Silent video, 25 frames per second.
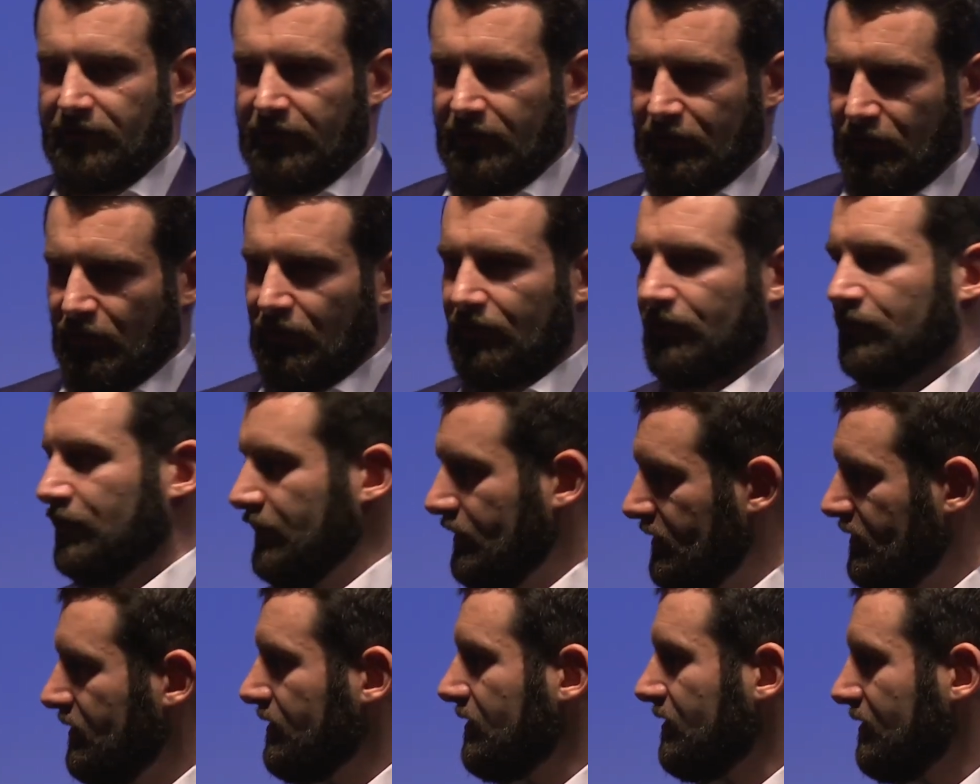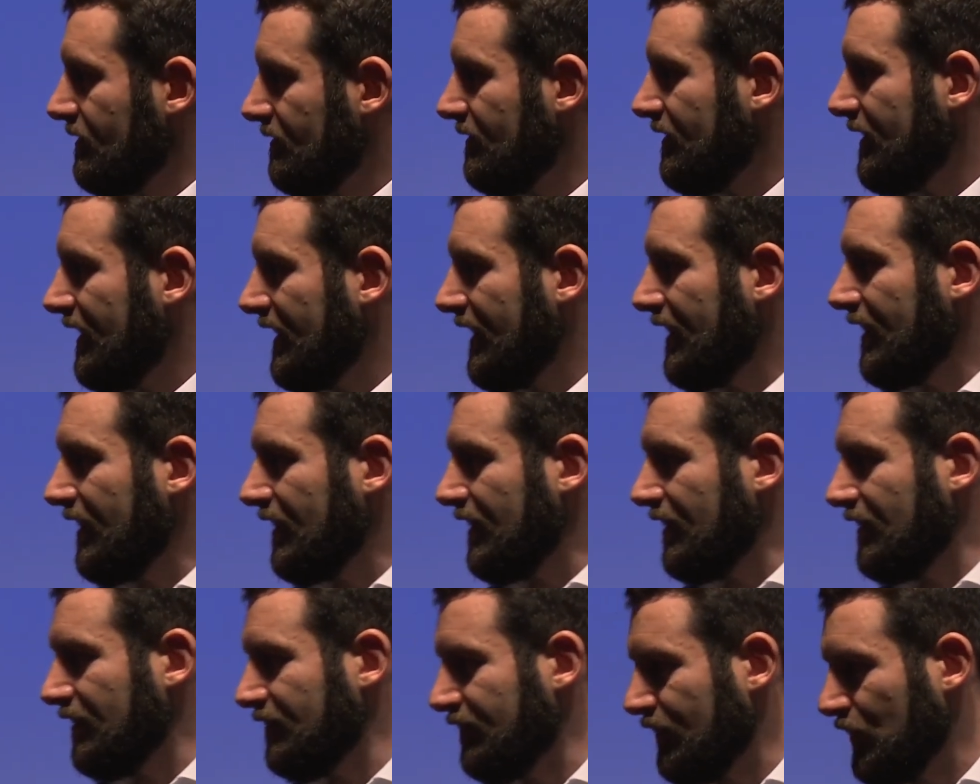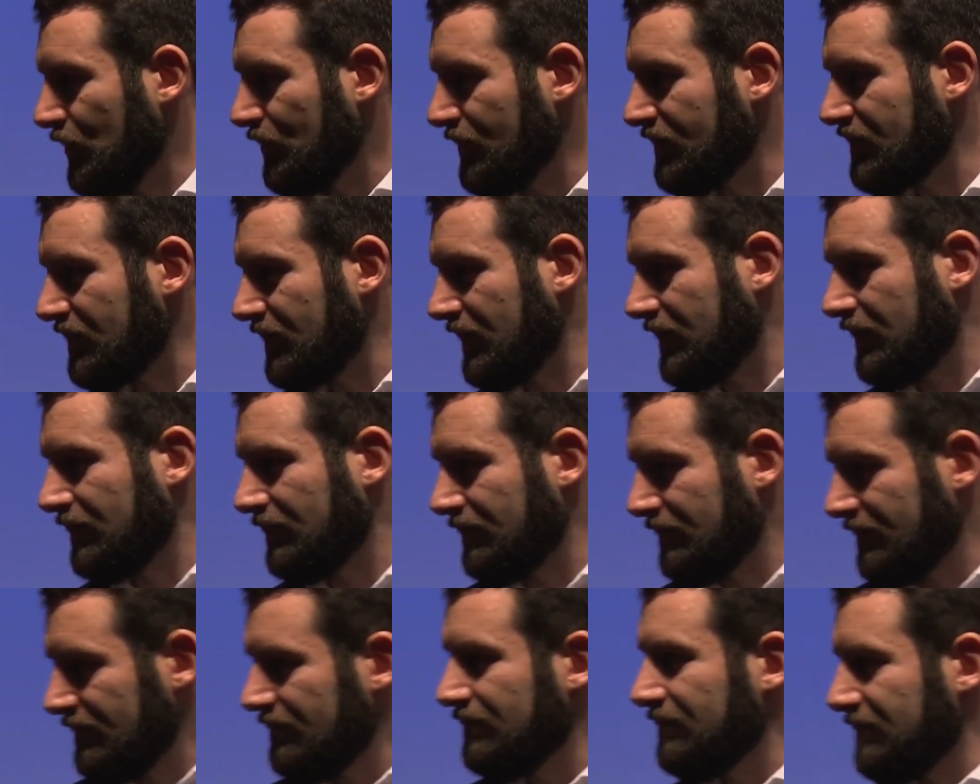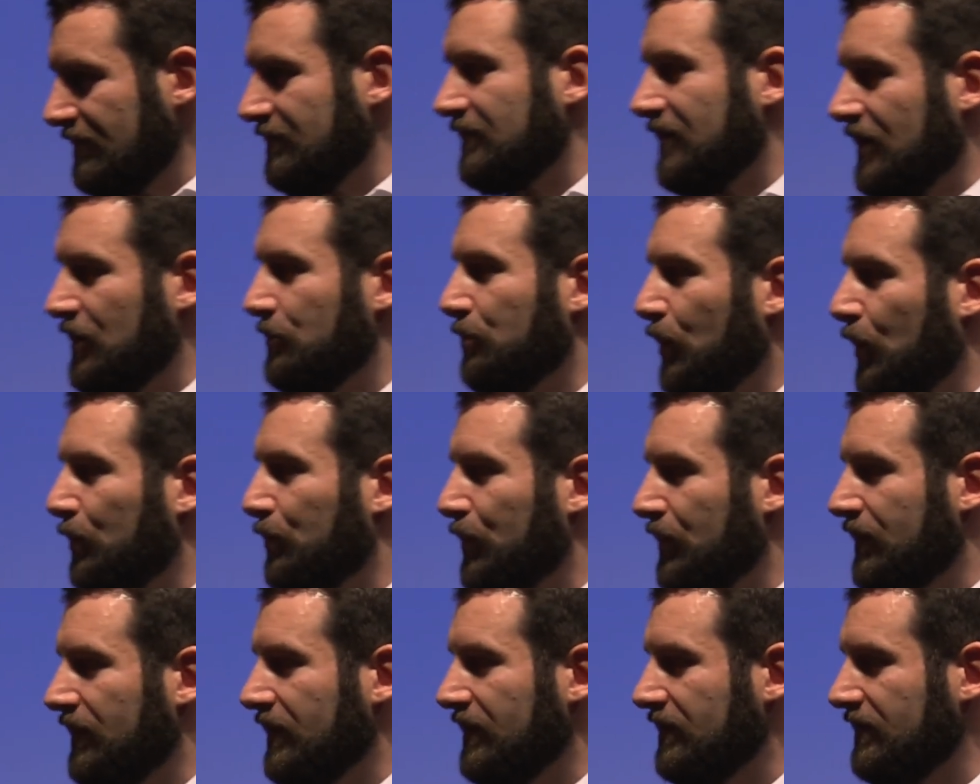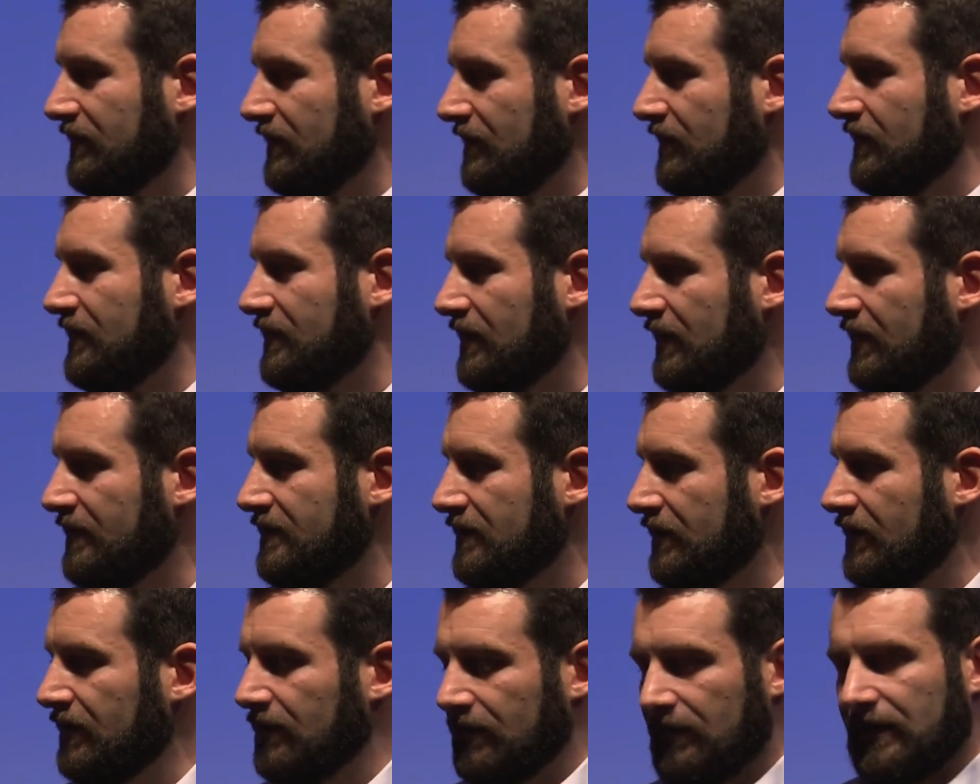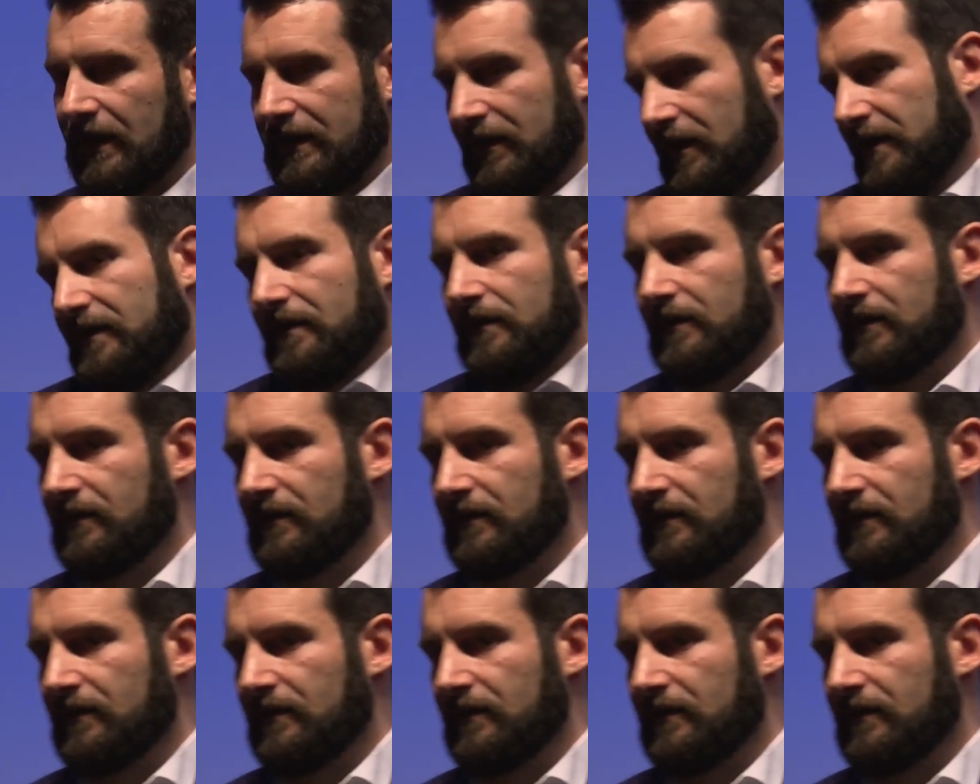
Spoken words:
and governance folks can keep up with this to facilitate. I think